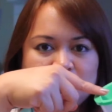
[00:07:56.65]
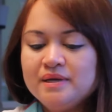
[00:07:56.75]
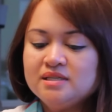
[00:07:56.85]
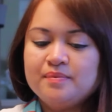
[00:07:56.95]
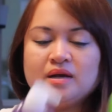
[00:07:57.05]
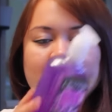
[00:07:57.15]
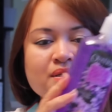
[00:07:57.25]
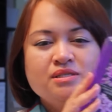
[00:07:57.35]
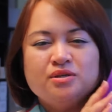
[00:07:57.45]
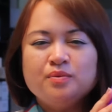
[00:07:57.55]
Picked up a
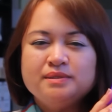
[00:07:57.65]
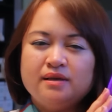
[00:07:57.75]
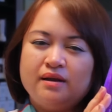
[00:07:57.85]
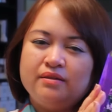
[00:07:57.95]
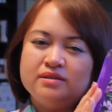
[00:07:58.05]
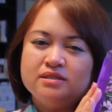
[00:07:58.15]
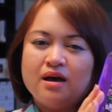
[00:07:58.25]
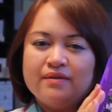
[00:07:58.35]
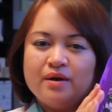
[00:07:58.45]
couple soaps that I saw